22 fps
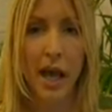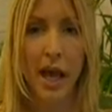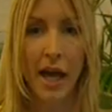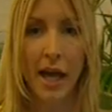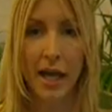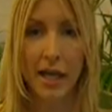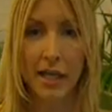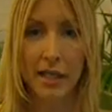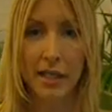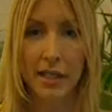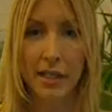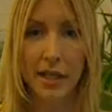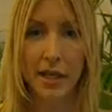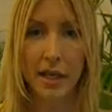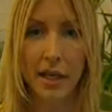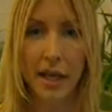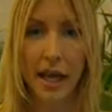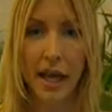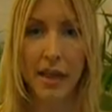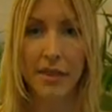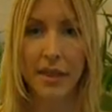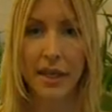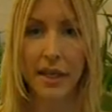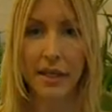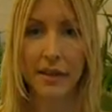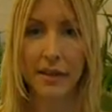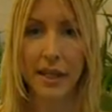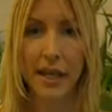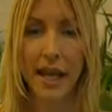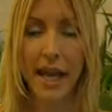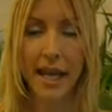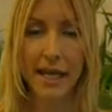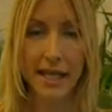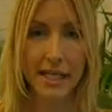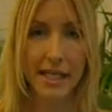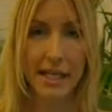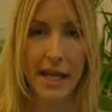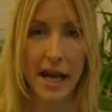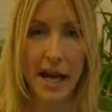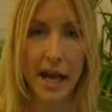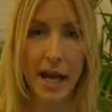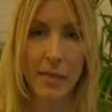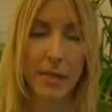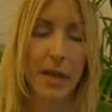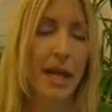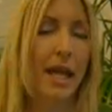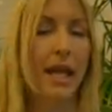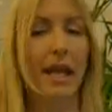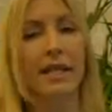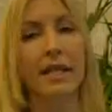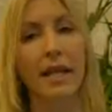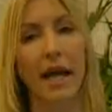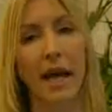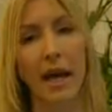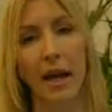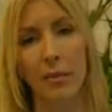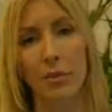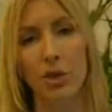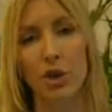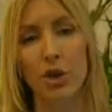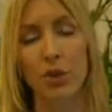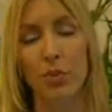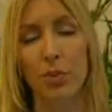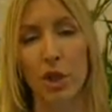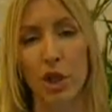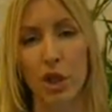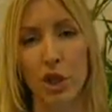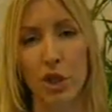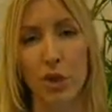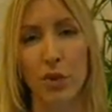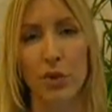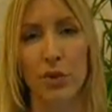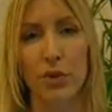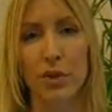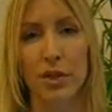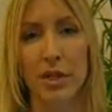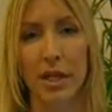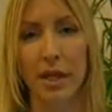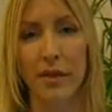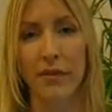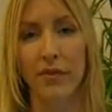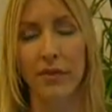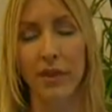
and I think that any time and airtime should be used